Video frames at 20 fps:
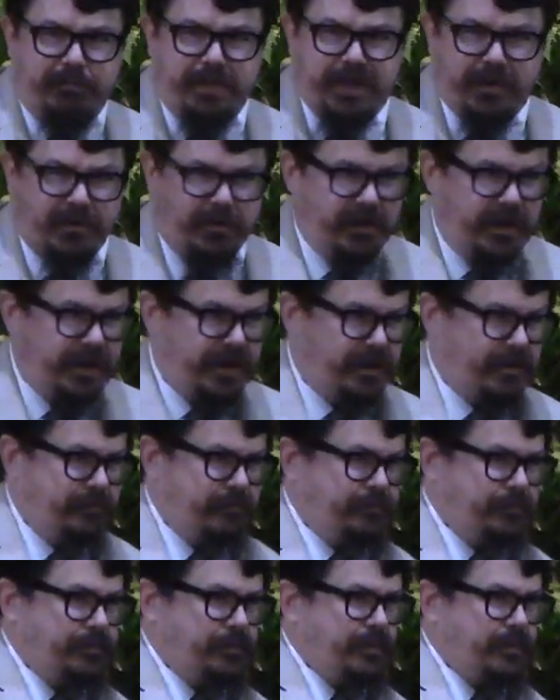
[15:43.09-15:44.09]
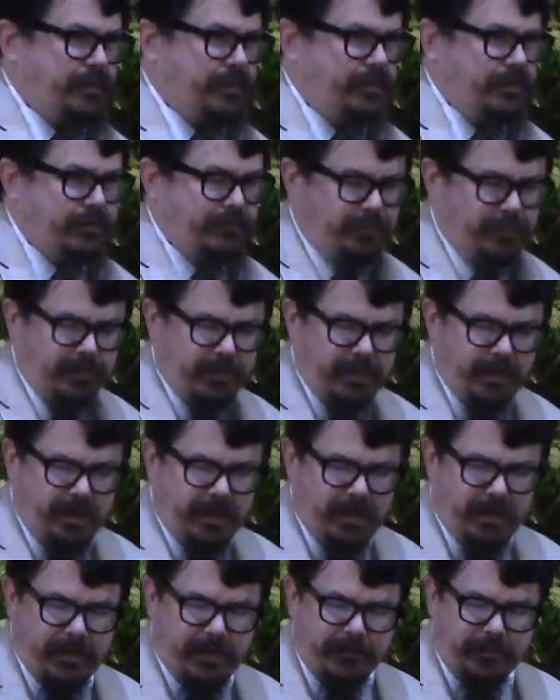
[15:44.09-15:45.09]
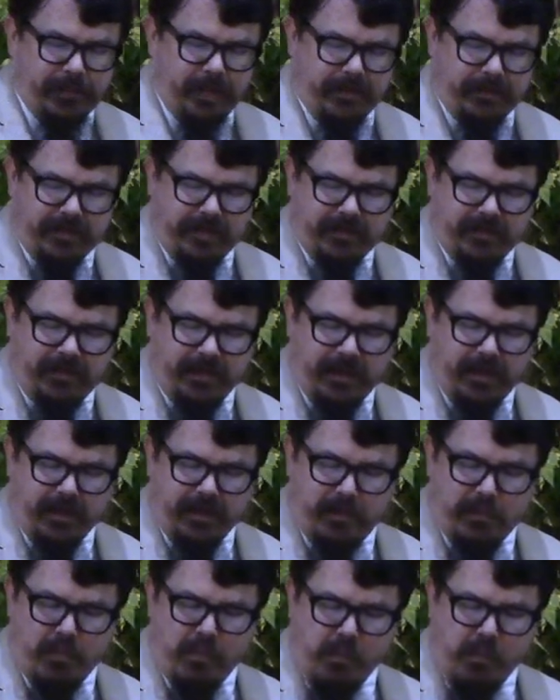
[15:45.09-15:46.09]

biggering, as he said.